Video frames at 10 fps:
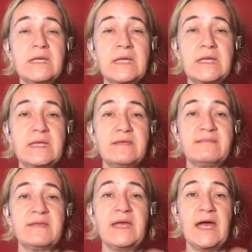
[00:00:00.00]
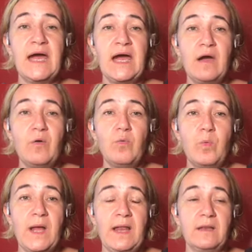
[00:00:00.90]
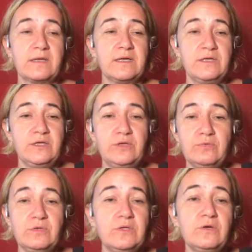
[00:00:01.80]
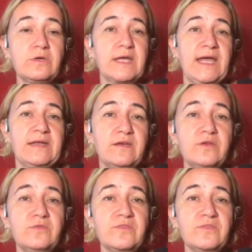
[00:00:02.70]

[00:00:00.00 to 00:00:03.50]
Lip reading: is how well can you look at a new